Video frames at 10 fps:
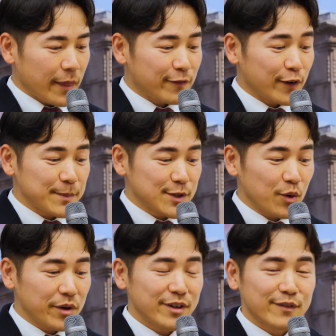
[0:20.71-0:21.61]
from
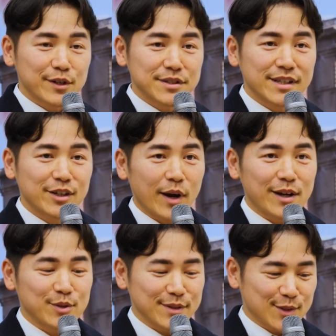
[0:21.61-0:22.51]
Soka University
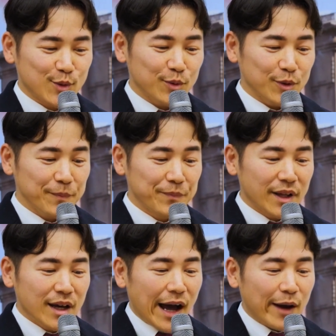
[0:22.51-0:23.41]
Graduate School.
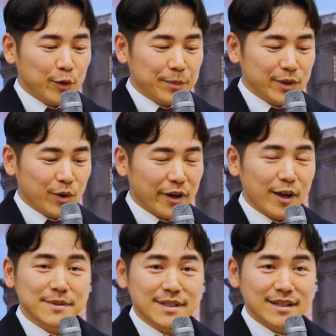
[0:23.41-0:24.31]
I will be your
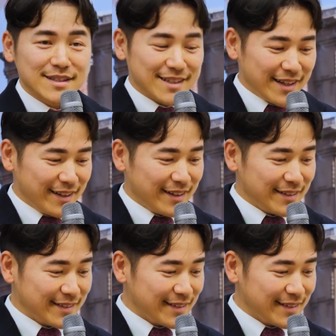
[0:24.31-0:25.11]
MC today.